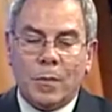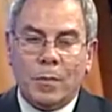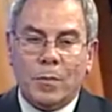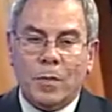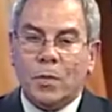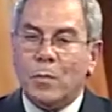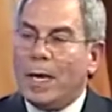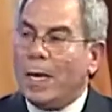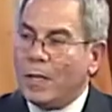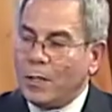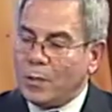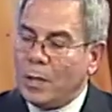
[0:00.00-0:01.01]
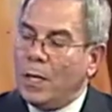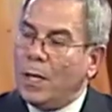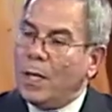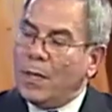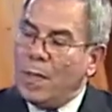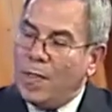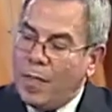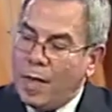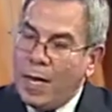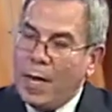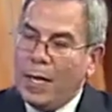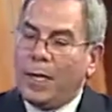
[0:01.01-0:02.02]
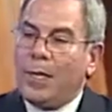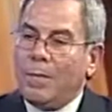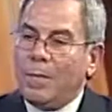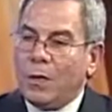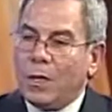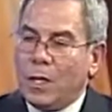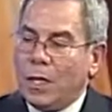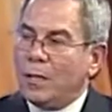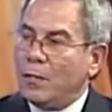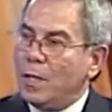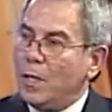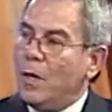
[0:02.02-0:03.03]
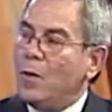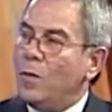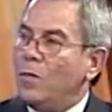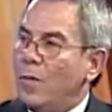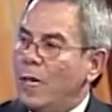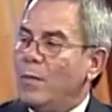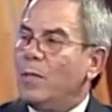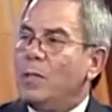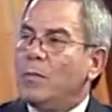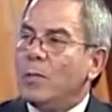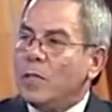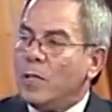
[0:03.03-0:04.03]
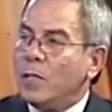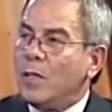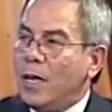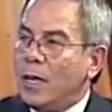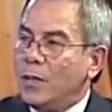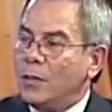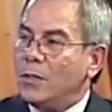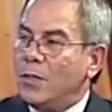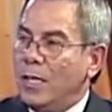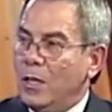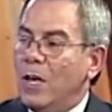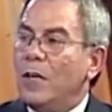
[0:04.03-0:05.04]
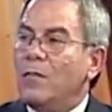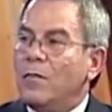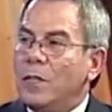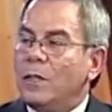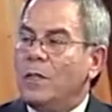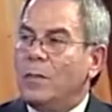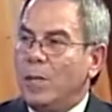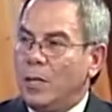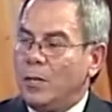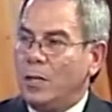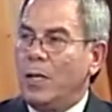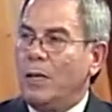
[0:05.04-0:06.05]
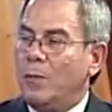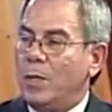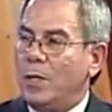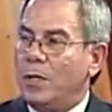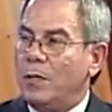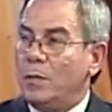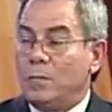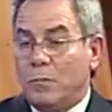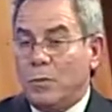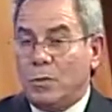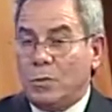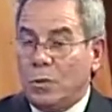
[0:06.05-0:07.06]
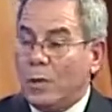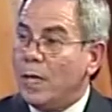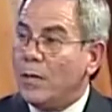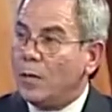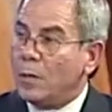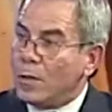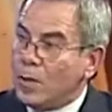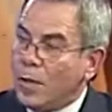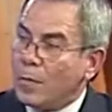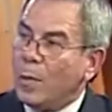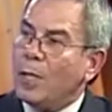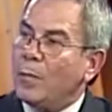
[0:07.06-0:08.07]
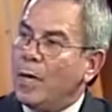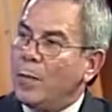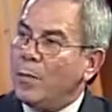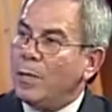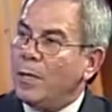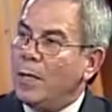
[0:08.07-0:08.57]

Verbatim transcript: municipalities, they collectively owe five hundred billion dollars mm. in unfunded pension liabilities. Mm. Sooner or later, you have to pay the piper.